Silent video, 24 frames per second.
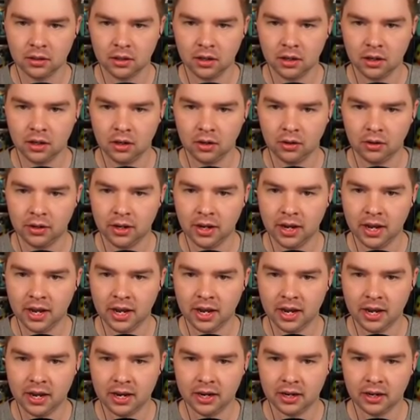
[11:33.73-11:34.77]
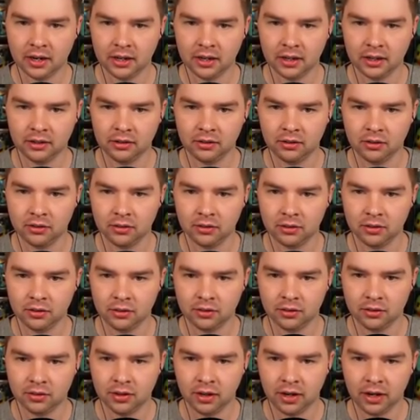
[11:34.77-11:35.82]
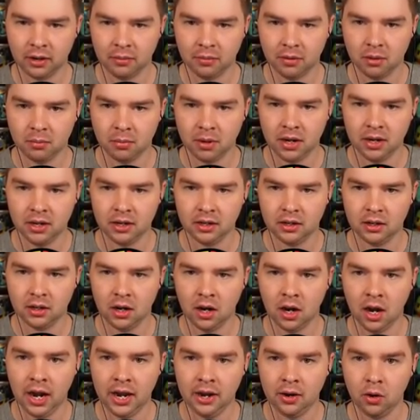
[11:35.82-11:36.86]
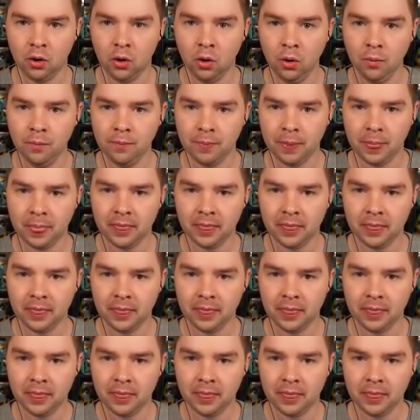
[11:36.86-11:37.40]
Okay, gonna... Did I hit him in the butt? I... Oop.